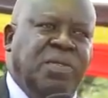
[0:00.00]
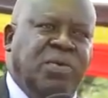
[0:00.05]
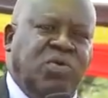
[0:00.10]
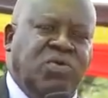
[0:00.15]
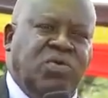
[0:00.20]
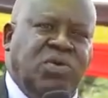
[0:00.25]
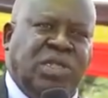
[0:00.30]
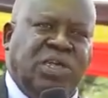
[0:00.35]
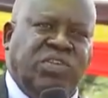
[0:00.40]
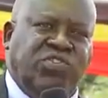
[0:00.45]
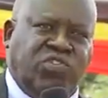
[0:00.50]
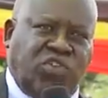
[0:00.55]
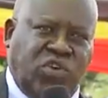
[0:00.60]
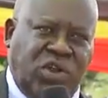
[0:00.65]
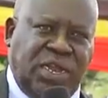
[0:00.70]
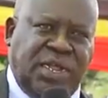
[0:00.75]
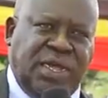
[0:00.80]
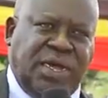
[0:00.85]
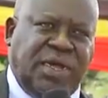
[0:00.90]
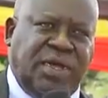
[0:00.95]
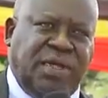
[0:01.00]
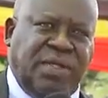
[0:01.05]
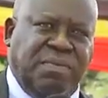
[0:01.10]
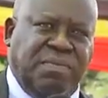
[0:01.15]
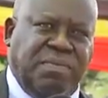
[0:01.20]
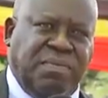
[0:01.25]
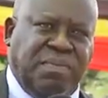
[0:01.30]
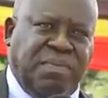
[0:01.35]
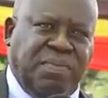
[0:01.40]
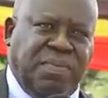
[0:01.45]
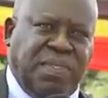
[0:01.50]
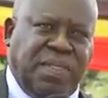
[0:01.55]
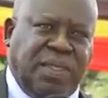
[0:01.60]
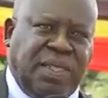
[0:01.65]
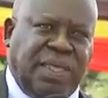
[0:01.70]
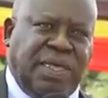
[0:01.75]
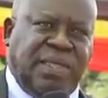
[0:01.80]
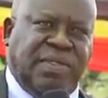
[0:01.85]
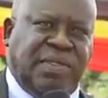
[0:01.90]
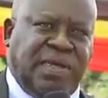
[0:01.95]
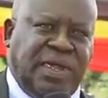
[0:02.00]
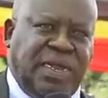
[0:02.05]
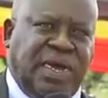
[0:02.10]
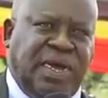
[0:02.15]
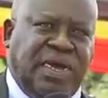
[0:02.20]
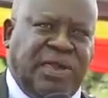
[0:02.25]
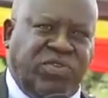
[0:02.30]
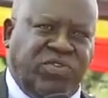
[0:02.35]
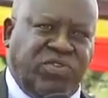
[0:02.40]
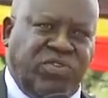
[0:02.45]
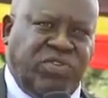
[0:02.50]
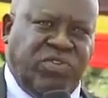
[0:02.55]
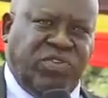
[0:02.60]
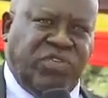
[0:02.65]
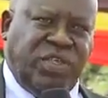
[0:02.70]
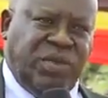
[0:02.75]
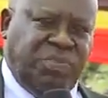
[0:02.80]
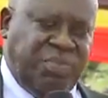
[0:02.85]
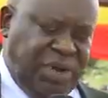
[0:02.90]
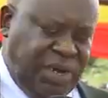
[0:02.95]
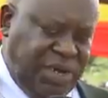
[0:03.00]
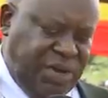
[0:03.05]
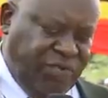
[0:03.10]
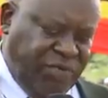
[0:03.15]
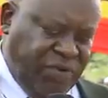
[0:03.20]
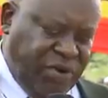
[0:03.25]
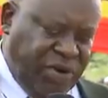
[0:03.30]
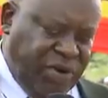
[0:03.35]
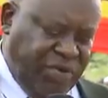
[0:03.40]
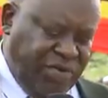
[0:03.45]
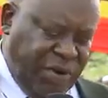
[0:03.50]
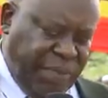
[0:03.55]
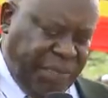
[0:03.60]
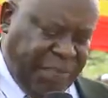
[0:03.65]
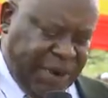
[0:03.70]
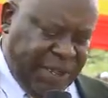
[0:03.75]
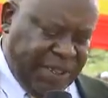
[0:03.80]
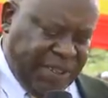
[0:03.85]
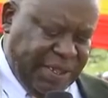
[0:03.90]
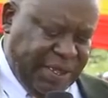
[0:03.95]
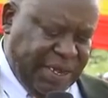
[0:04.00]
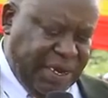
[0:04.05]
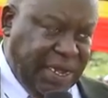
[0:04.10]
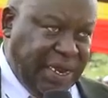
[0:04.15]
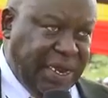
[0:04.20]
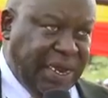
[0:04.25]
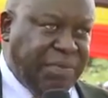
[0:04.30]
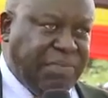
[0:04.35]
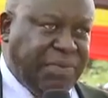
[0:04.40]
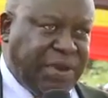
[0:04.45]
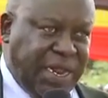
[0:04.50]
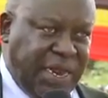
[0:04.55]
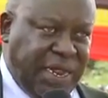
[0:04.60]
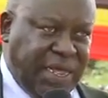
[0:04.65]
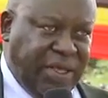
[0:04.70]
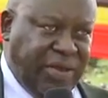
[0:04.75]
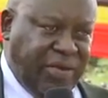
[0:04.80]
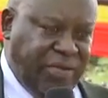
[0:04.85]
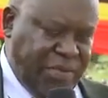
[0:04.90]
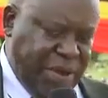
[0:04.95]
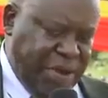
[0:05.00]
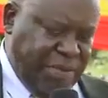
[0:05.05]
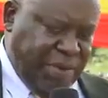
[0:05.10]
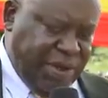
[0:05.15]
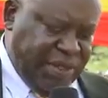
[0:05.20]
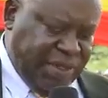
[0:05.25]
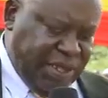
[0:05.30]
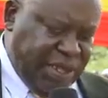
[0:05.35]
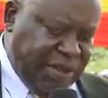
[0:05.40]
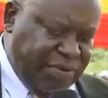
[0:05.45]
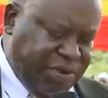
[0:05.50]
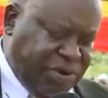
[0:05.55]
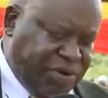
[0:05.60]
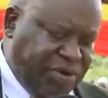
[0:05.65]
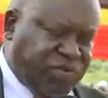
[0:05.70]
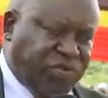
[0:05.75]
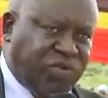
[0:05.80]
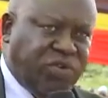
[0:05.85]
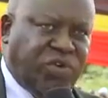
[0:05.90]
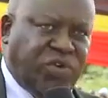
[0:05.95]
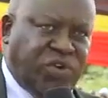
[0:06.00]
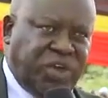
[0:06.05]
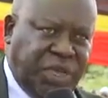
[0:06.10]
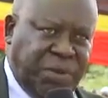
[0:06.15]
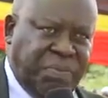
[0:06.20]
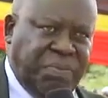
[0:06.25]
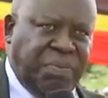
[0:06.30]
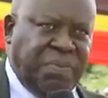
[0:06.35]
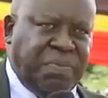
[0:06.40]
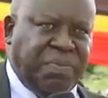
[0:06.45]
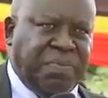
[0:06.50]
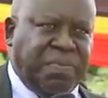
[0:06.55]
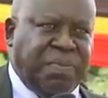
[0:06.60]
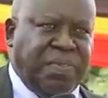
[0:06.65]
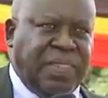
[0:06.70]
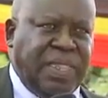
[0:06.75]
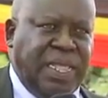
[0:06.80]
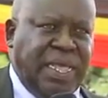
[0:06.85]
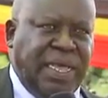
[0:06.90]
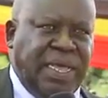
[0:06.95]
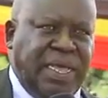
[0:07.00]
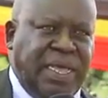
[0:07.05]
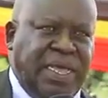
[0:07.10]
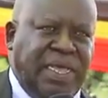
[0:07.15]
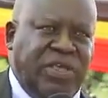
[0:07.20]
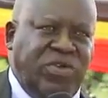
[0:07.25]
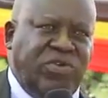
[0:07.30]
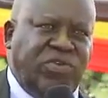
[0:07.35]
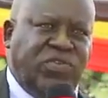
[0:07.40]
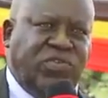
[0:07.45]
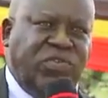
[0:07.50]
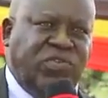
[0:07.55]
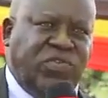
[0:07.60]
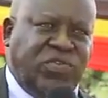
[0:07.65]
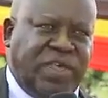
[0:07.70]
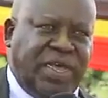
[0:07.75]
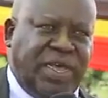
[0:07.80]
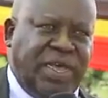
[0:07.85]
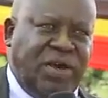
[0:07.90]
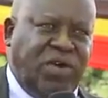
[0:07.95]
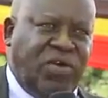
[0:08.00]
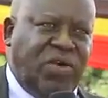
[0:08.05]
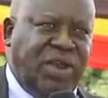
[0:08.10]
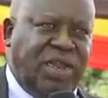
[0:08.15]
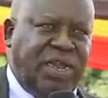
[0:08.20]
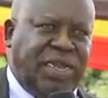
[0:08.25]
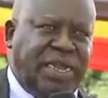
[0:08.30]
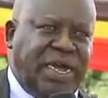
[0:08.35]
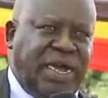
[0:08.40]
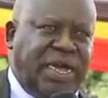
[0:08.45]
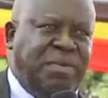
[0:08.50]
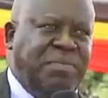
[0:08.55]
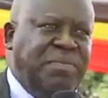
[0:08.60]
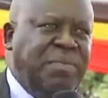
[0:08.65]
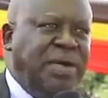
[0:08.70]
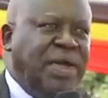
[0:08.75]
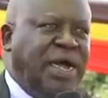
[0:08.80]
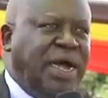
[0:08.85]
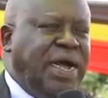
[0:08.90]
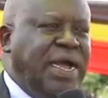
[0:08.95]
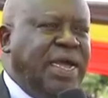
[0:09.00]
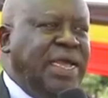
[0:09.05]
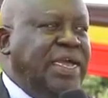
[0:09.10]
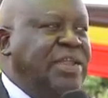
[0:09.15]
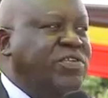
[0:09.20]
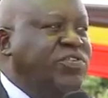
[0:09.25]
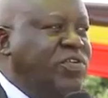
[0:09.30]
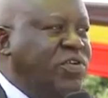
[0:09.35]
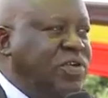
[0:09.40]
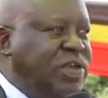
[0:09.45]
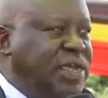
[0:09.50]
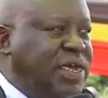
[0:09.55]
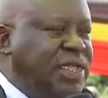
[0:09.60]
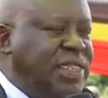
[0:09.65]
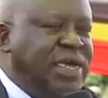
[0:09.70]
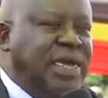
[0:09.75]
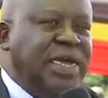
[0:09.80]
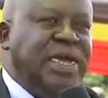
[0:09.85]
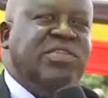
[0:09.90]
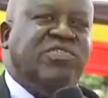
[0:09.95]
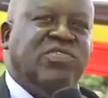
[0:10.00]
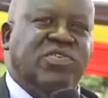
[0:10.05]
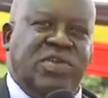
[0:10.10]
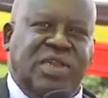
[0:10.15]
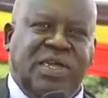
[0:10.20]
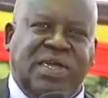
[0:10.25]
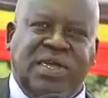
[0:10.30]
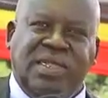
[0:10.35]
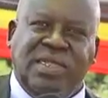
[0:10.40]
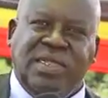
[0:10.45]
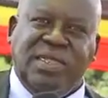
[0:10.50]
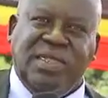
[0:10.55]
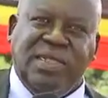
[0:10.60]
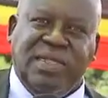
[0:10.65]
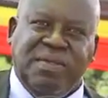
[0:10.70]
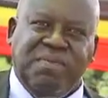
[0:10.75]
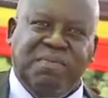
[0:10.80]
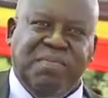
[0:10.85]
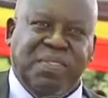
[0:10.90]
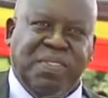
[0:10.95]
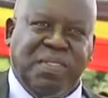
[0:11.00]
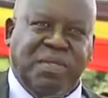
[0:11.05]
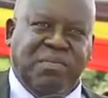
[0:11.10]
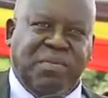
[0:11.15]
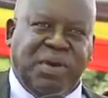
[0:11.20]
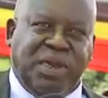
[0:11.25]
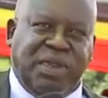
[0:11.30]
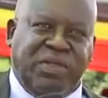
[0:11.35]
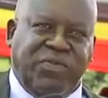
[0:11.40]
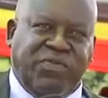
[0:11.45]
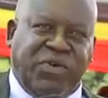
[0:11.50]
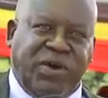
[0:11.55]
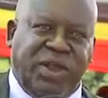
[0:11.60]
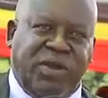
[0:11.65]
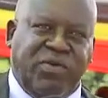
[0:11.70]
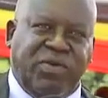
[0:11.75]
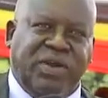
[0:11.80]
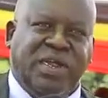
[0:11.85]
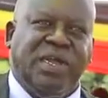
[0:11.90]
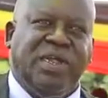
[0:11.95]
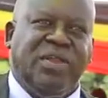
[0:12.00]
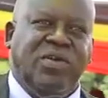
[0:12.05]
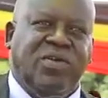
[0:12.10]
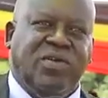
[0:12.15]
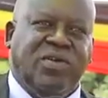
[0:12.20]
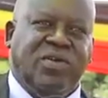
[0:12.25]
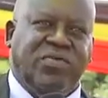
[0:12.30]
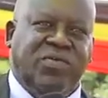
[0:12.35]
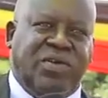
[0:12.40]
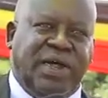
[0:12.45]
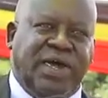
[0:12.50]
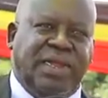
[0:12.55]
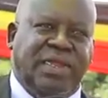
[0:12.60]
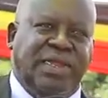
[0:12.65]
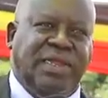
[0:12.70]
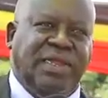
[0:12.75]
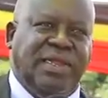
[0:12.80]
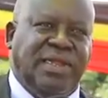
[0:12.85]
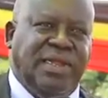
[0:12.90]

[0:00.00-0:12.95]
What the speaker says: with a soldier. Yesterday I introduced him in front of the president, and I'm telling you members here because you know him. He used to say all the time, I hate soldiers, I hate soldiers. But his father would take note of that.